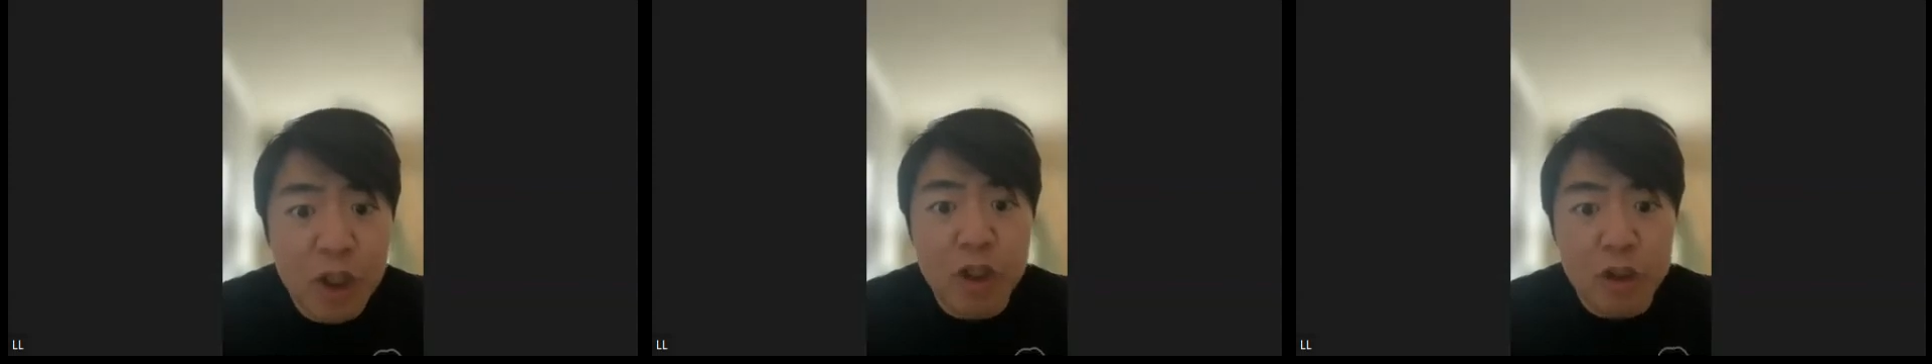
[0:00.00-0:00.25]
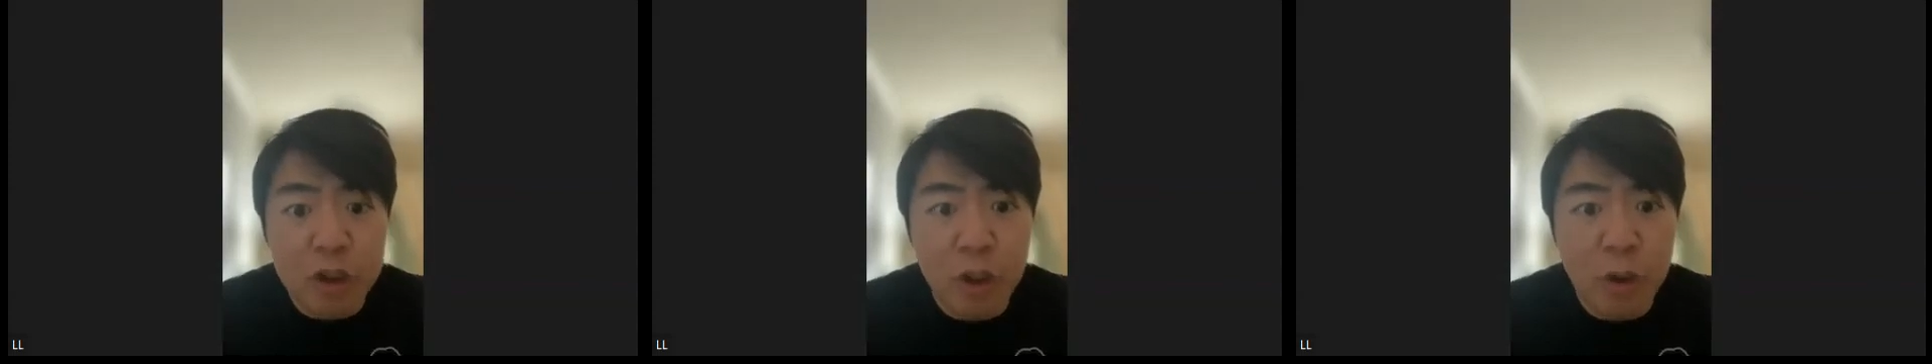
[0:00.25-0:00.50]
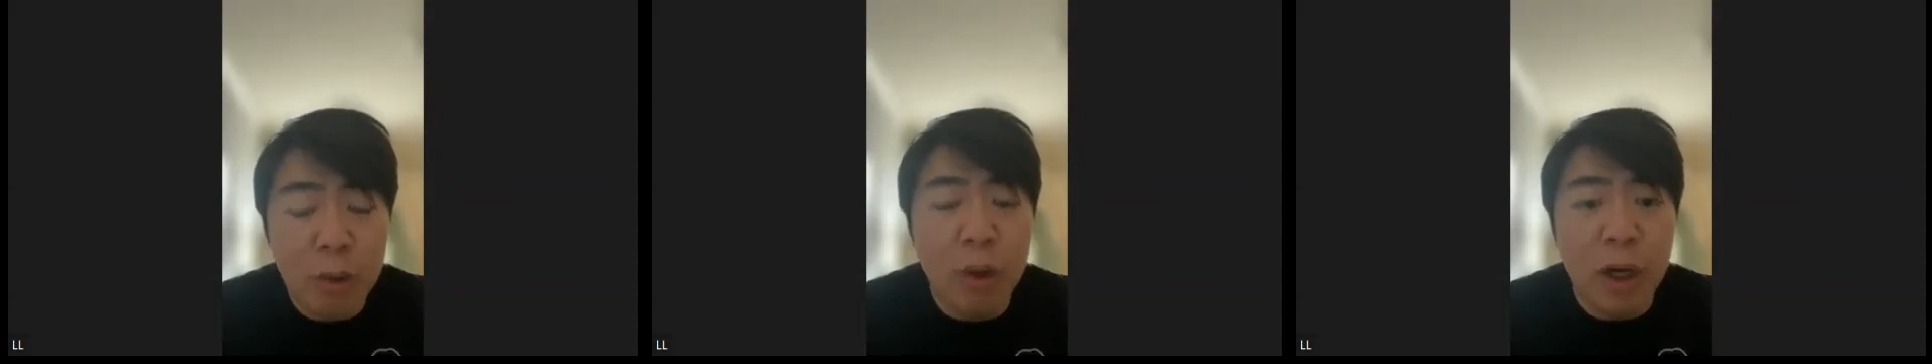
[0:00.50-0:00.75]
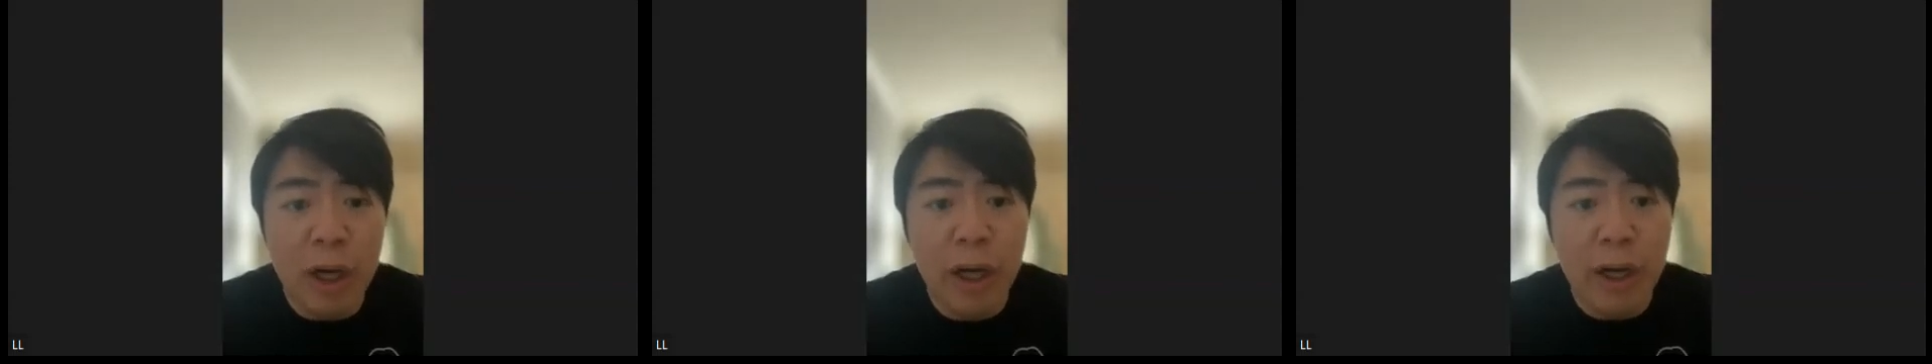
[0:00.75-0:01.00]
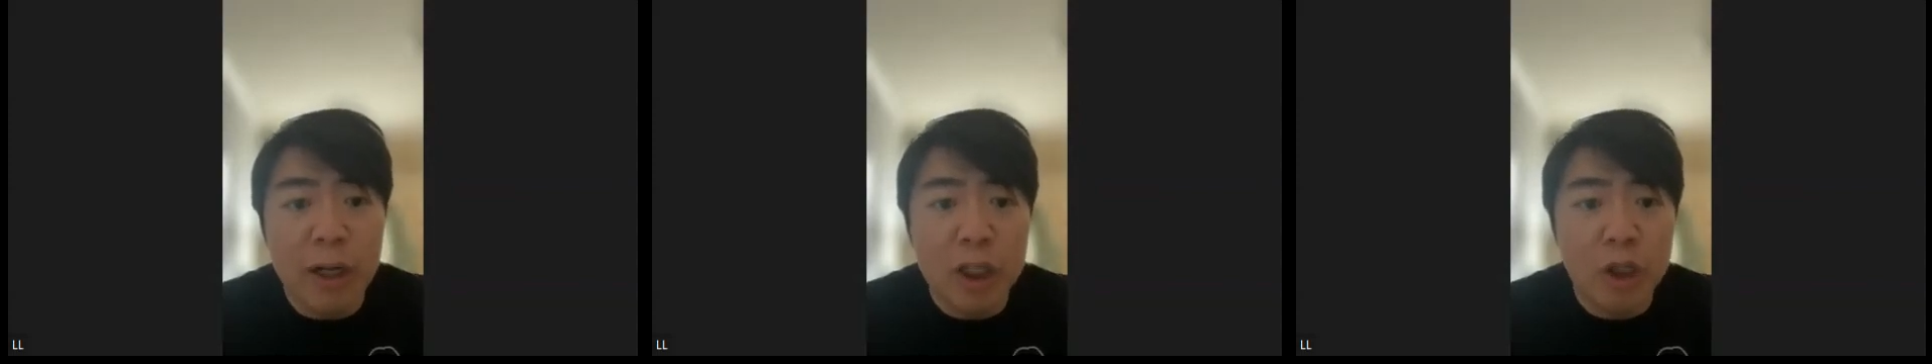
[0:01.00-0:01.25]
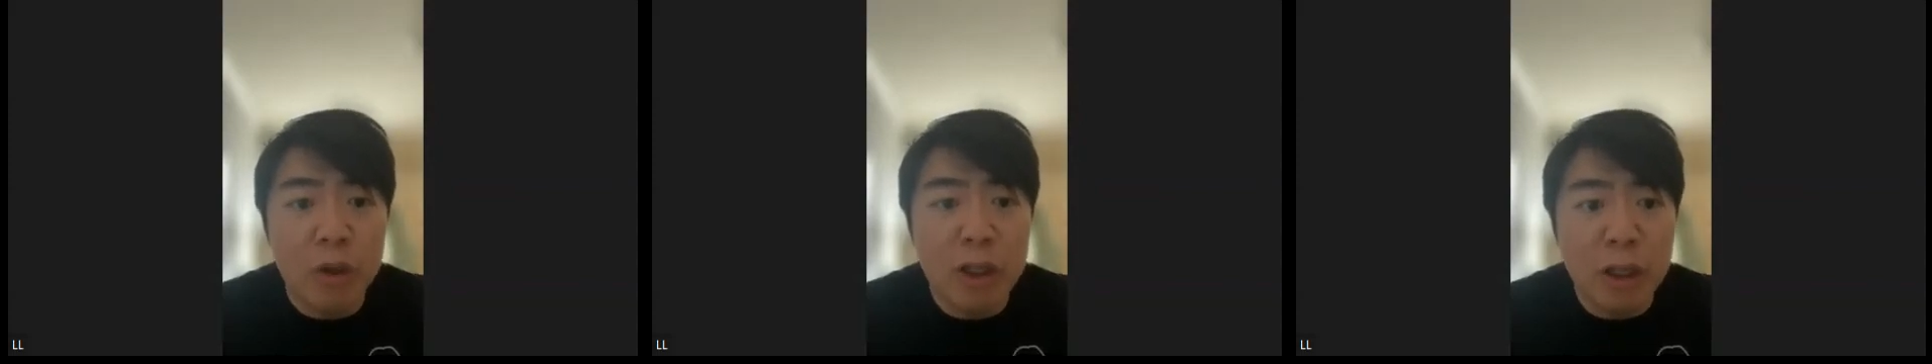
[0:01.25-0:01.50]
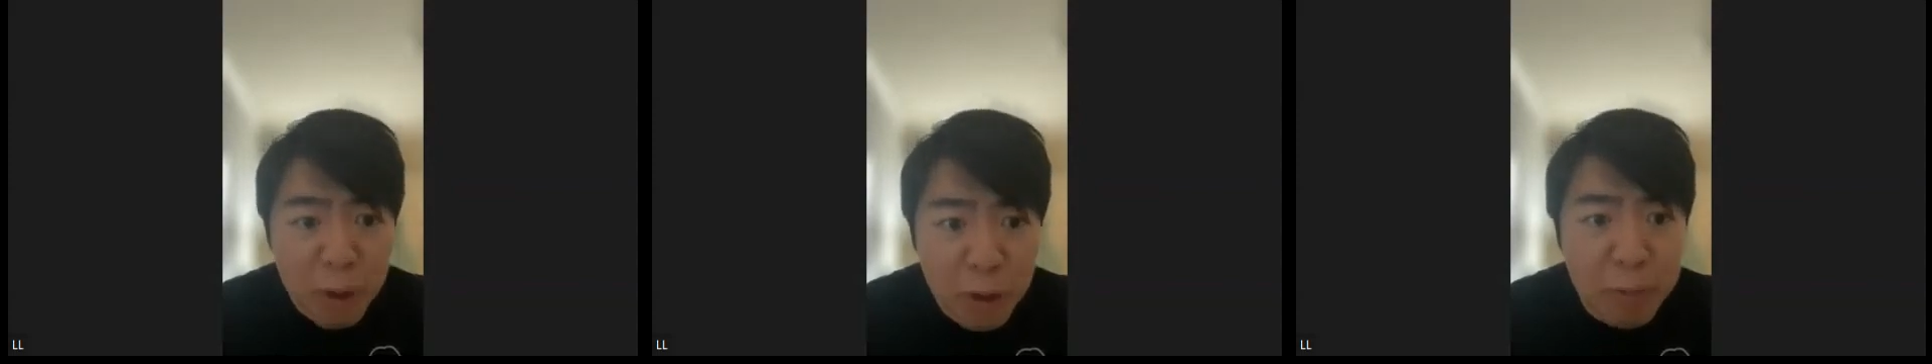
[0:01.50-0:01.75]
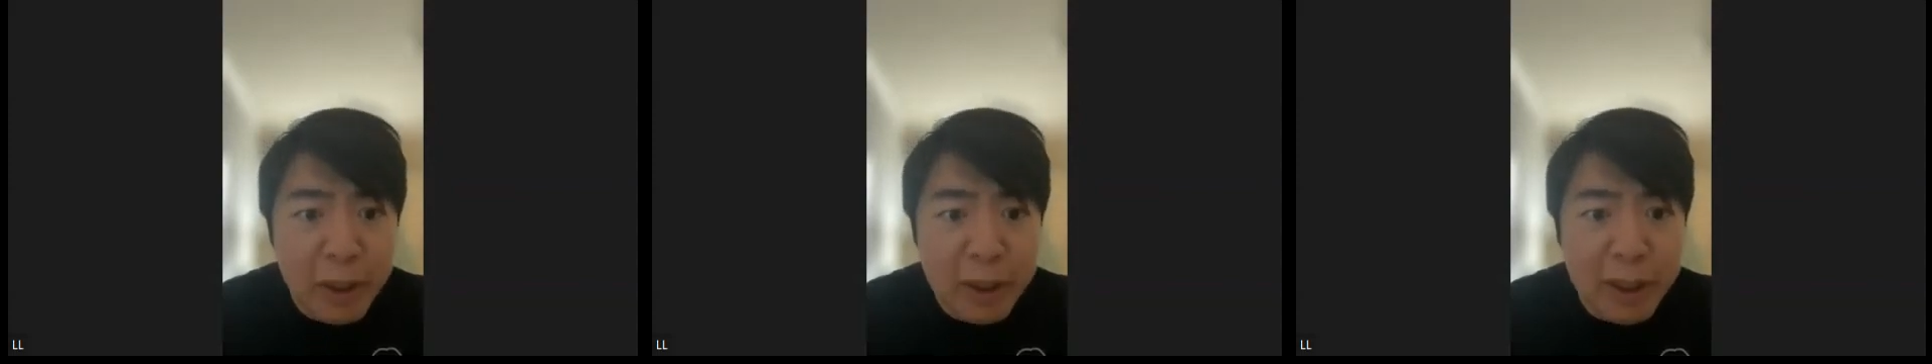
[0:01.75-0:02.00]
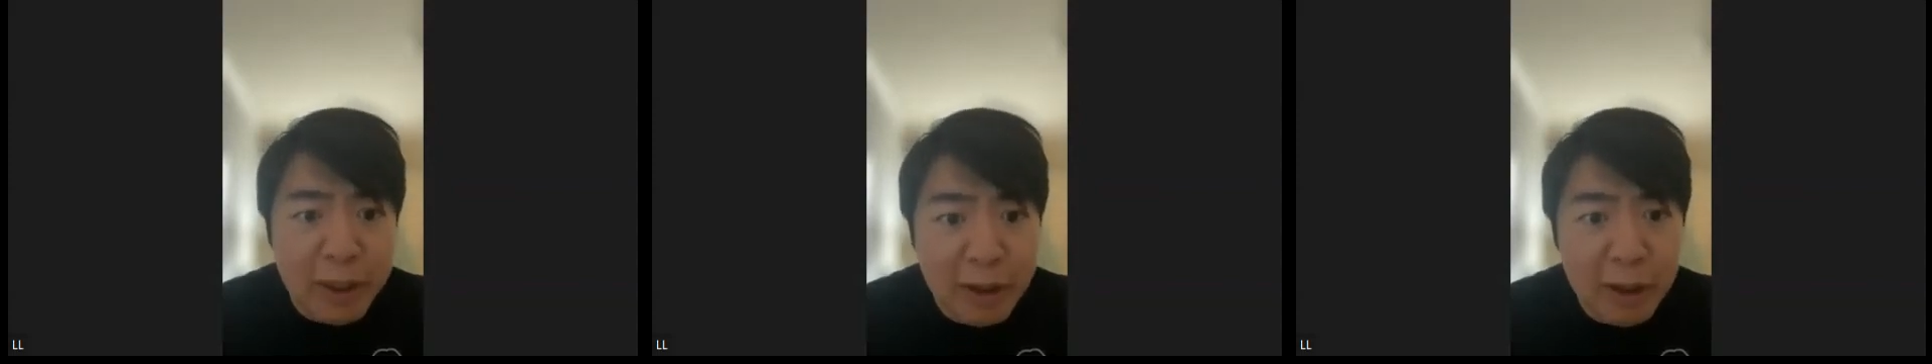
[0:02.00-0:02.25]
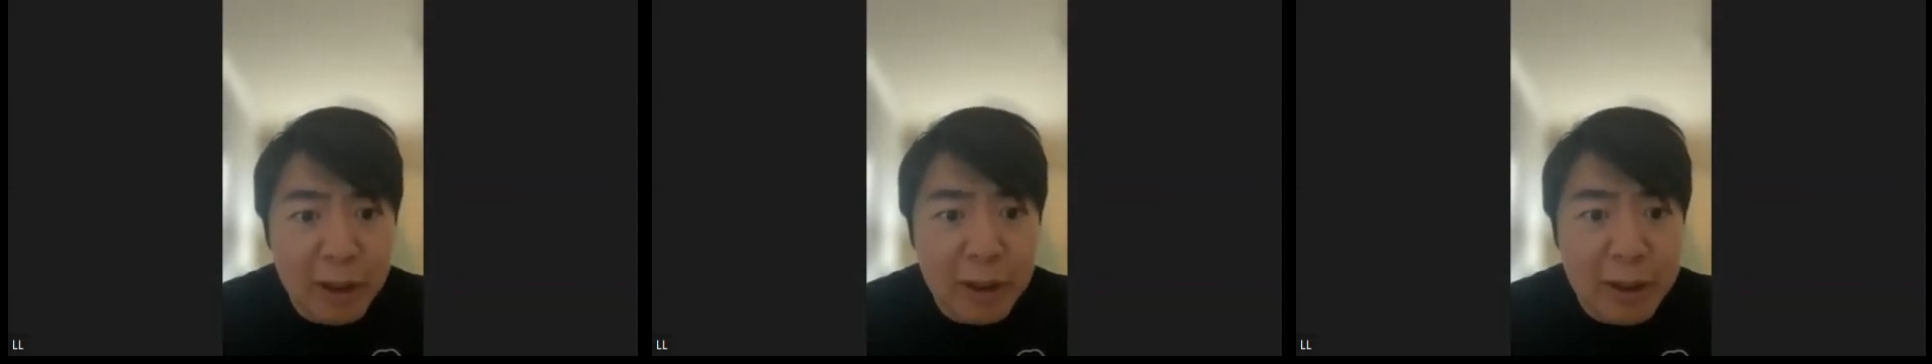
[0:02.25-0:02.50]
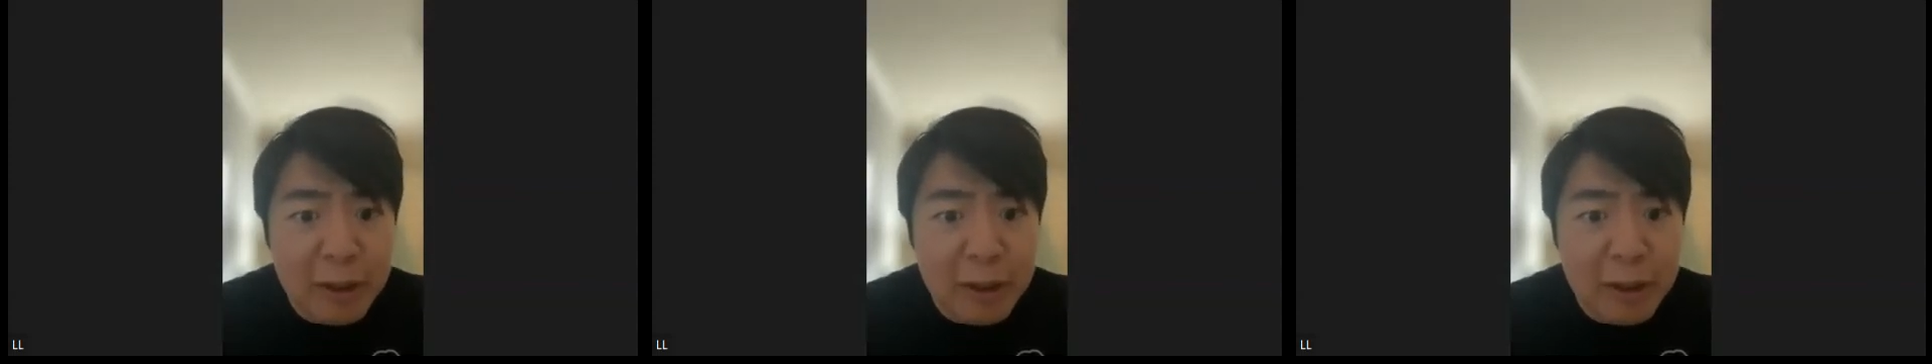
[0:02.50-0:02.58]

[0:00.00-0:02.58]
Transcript: So in a moment, I think